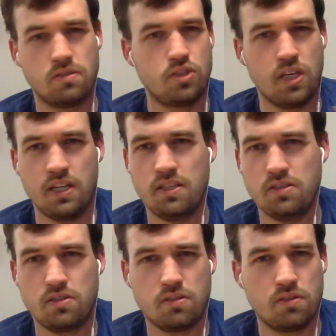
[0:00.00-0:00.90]

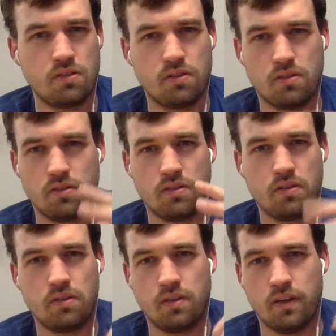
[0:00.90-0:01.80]
change
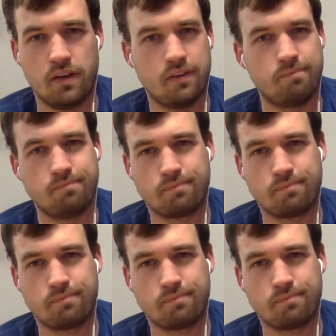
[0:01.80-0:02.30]
the